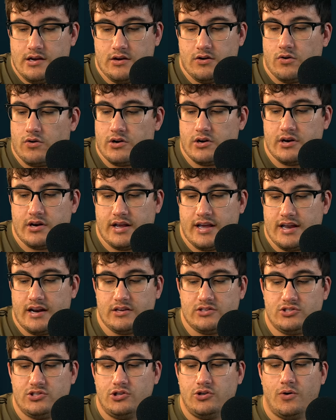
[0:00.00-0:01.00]
in order to get
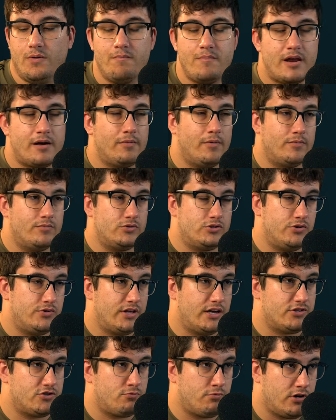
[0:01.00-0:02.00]
us to a minimum two
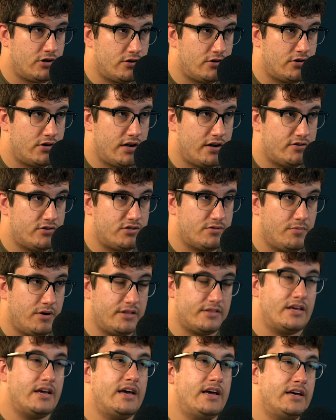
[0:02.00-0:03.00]
thousand one hundred dollars a
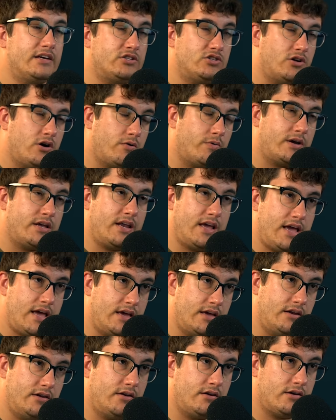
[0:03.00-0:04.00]
month, is going
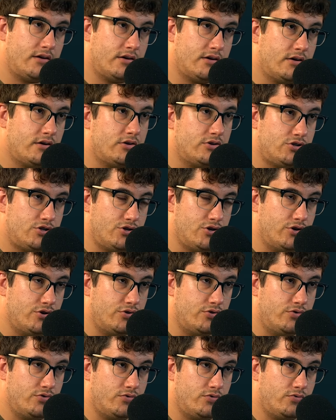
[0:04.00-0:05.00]
in
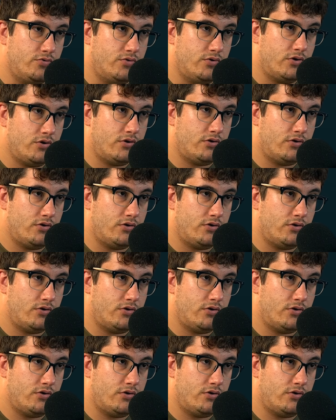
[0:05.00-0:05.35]
to